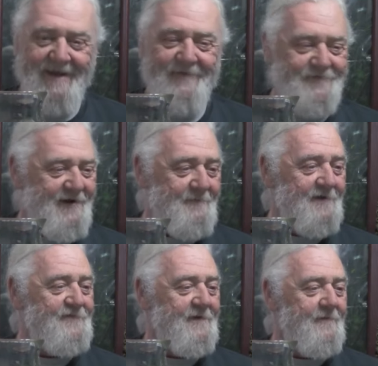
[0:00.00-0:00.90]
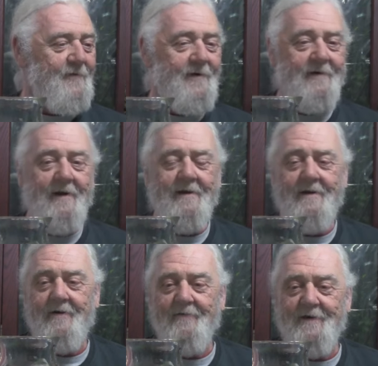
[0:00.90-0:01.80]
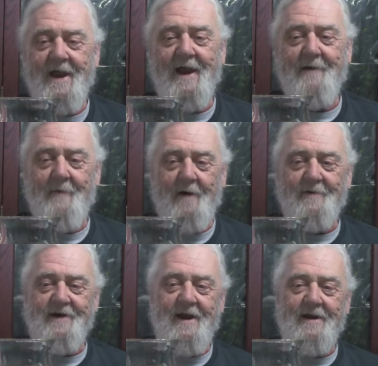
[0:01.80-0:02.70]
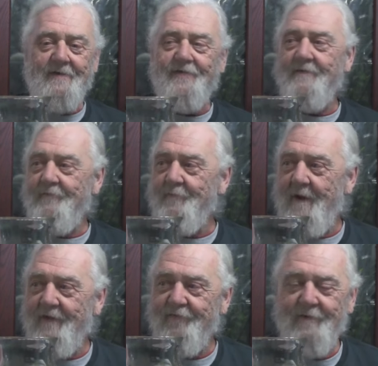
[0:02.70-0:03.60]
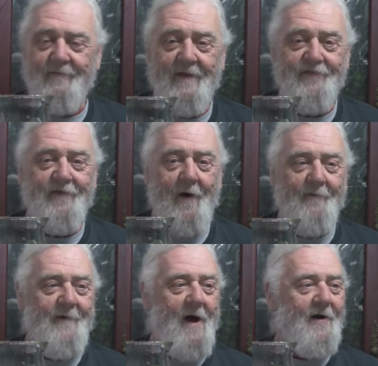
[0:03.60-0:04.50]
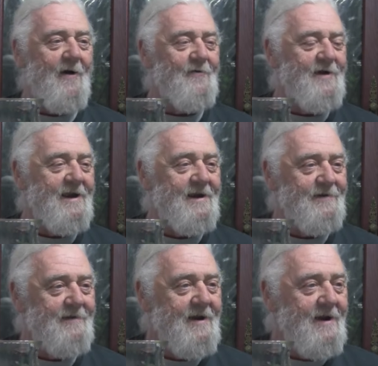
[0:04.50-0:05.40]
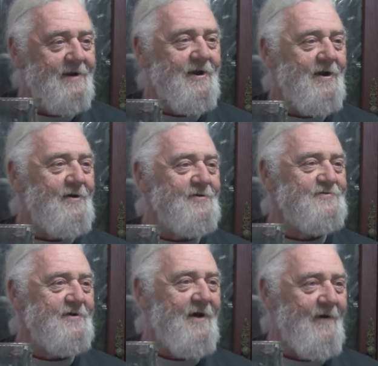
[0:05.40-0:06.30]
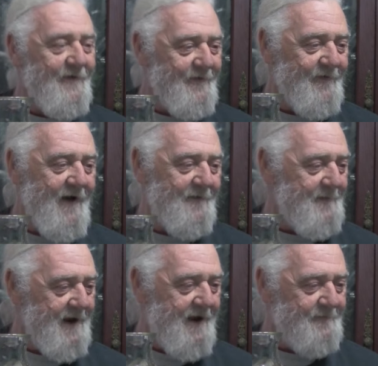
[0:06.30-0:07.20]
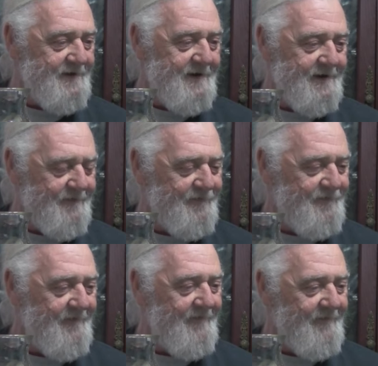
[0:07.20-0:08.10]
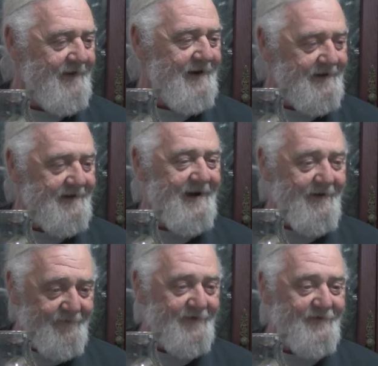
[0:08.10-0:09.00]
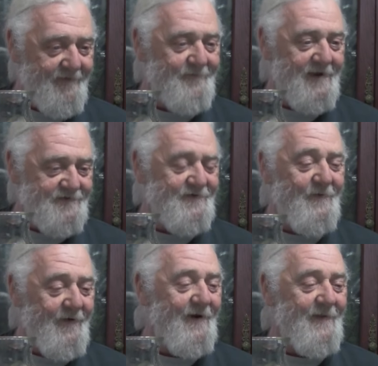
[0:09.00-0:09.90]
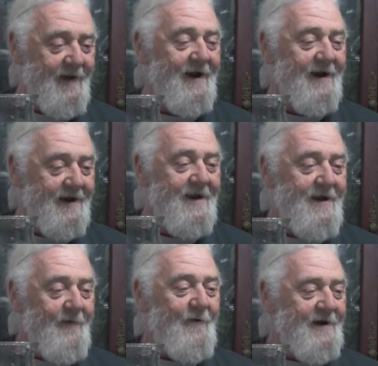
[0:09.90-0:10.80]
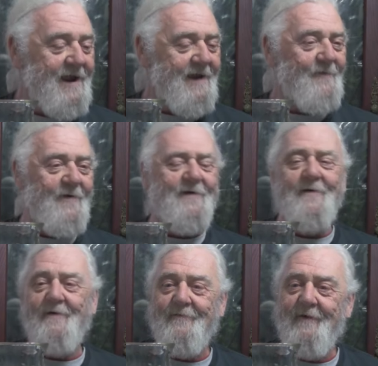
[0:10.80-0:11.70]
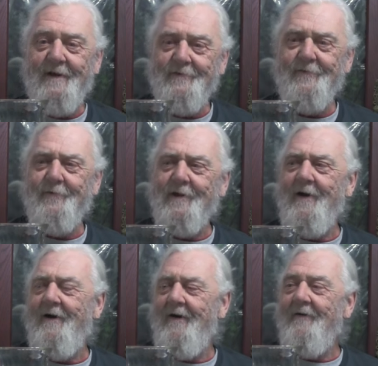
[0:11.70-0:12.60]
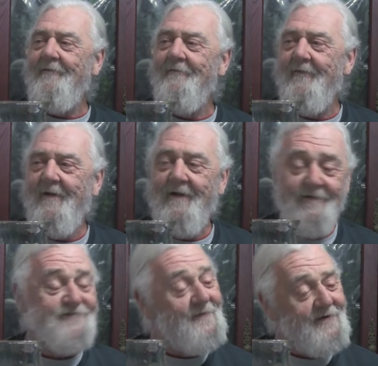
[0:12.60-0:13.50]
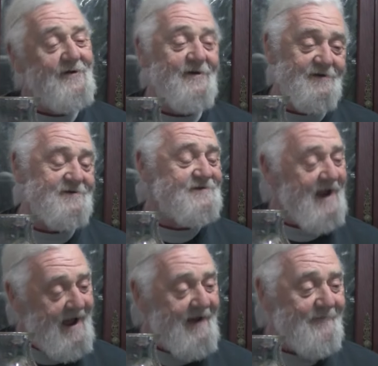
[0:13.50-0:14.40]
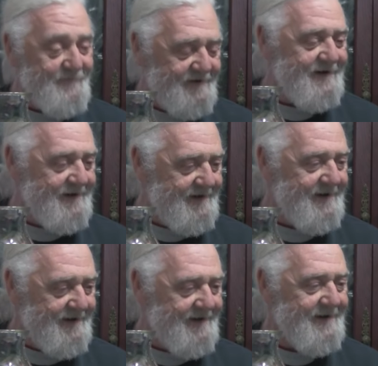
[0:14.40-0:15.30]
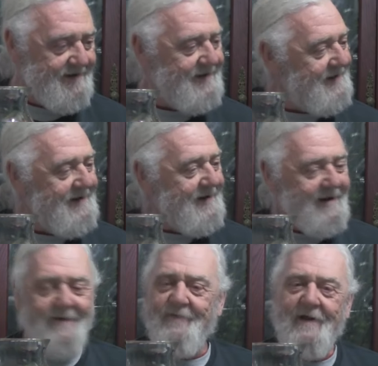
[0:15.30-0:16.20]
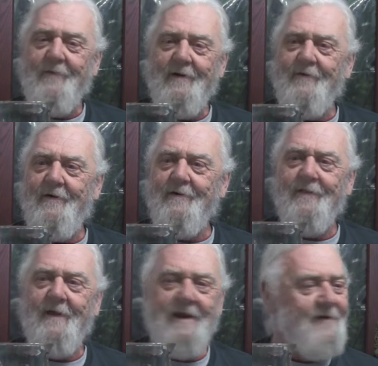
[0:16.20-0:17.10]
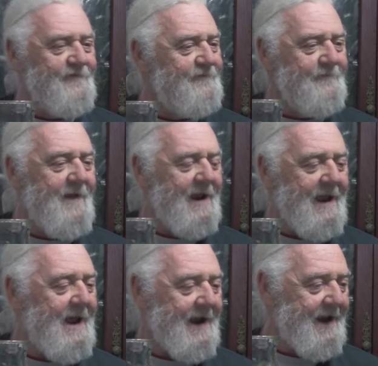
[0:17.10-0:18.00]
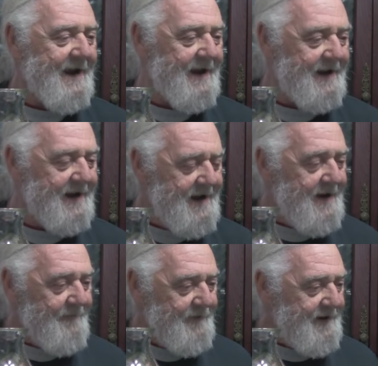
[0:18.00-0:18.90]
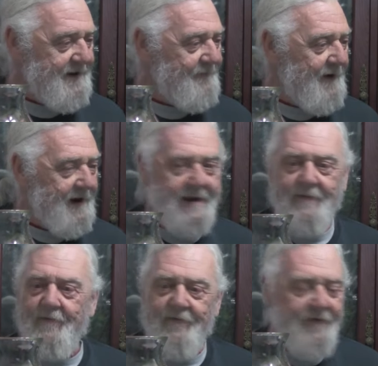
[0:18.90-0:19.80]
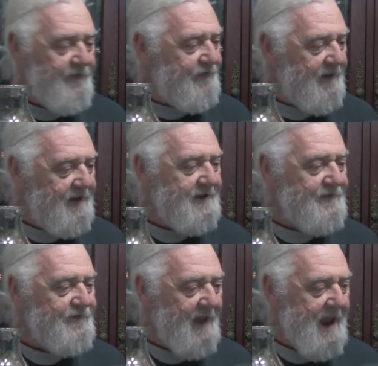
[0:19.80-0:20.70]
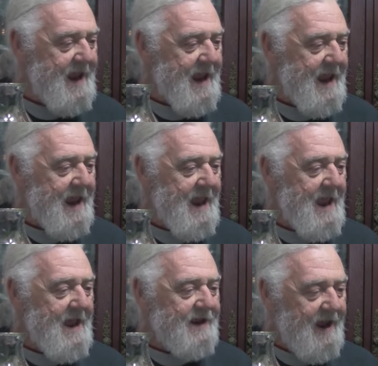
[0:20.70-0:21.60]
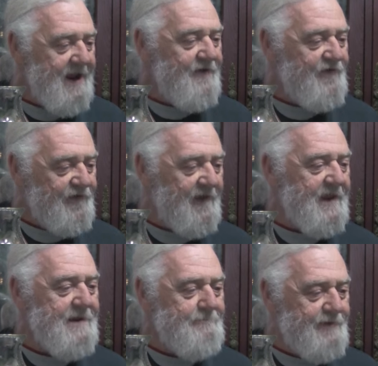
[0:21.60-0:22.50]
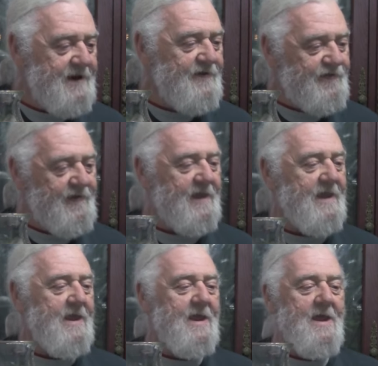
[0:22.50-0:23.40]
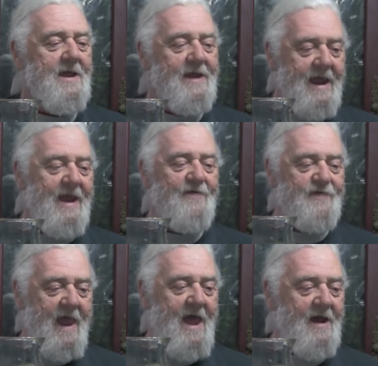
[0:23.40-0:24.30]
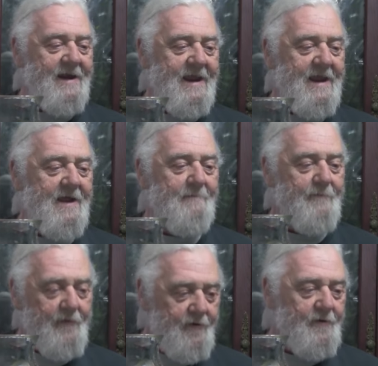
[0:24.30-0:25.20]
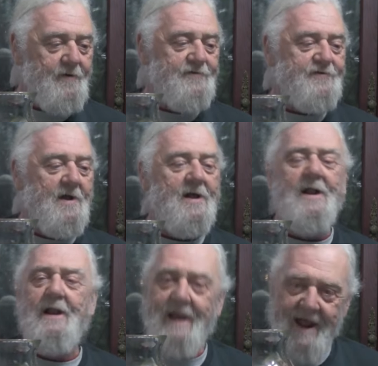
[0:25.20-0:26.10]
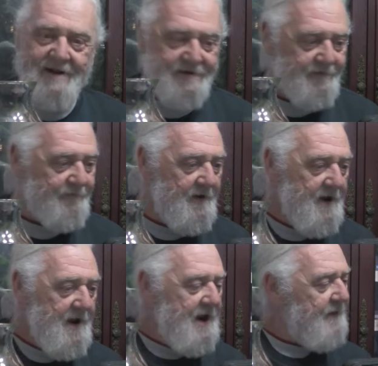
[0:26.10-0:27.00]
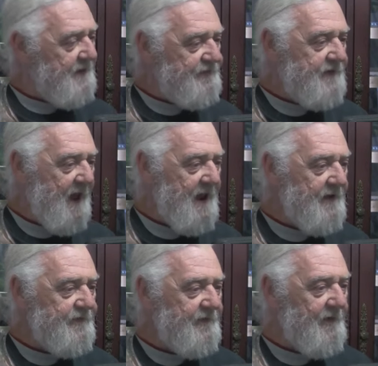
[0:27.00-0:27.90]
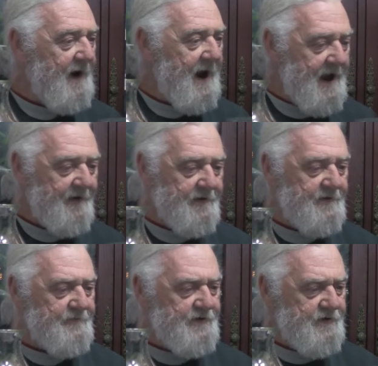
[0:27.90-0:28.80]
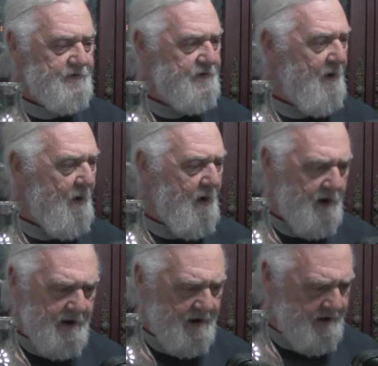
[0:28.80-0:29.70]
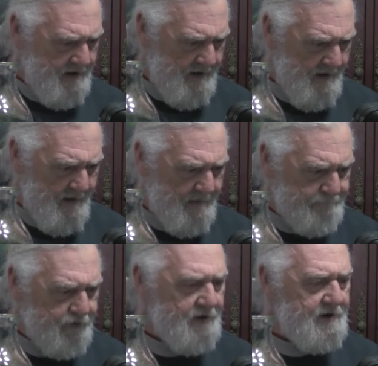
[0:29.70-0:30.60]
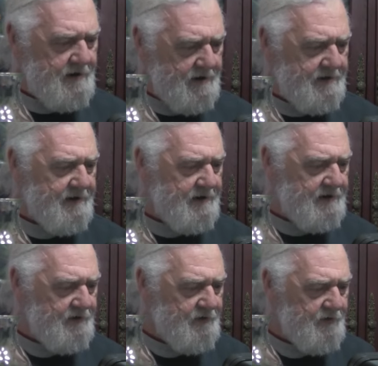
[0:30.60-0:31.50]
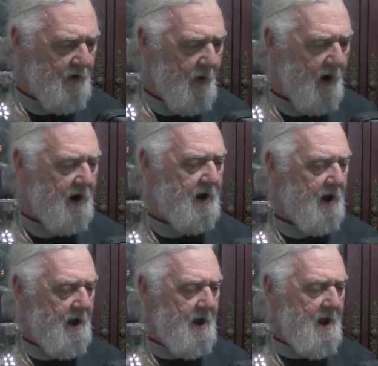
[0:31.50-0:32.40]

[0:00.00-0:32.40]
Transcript: Every time I see the word or the name Amadeus, it reminds me of that song Falco did years ago, Rock Me Amadeus. So, and that was a piece of work there. A one-hit wonder, if I do recall. It was pretty good at the time, but I don't think we ever heard anything else from that guy again. But anyway, this is a KCBC, Kings County Brewers Collective. And these guys are out of New York, Brooklyn, New York.